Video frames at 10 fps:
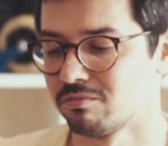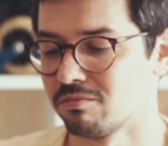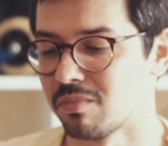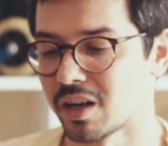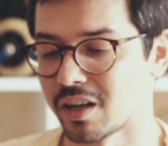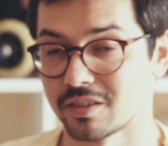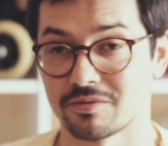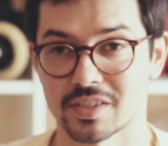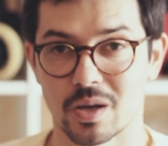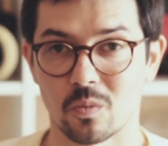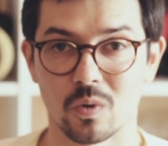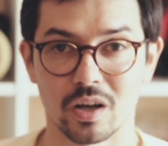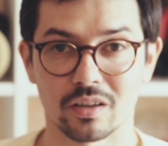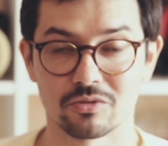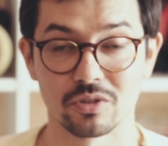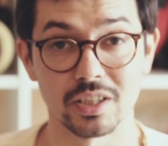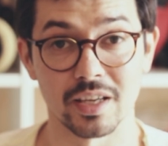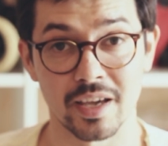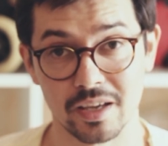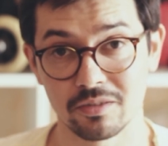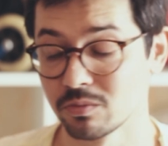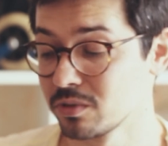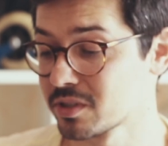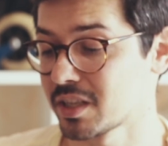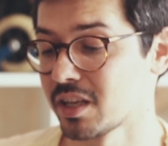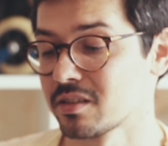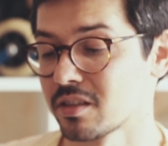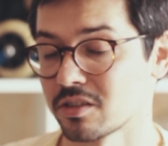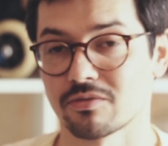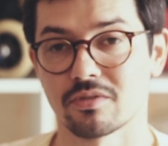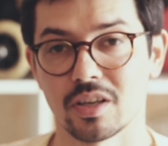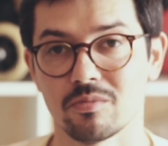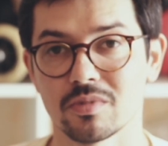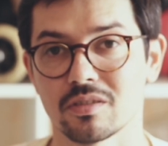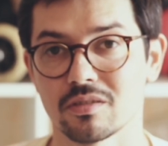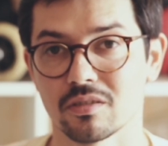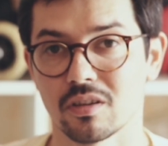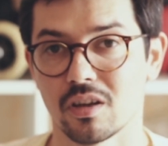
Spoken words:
But if someone really heavy would skate such frames,